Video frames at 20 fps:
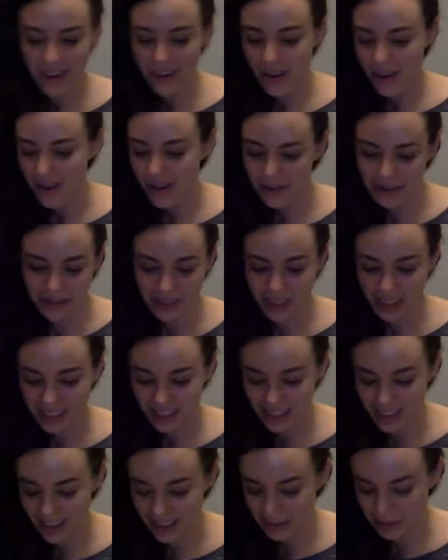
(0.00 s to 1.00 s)
Only
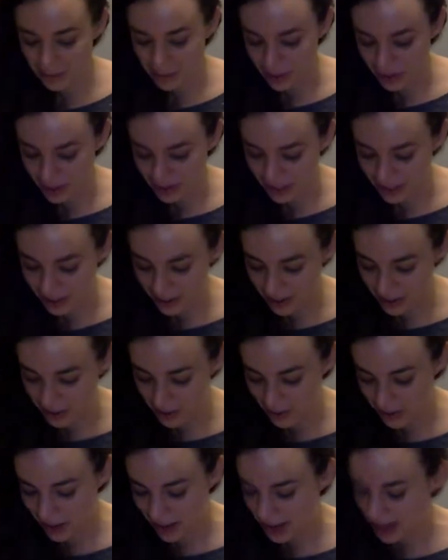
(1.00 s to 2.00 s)
10 more to go.
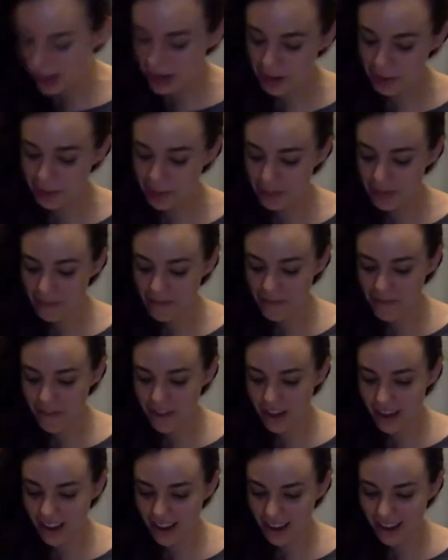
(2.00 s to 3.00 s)
It'll be fine.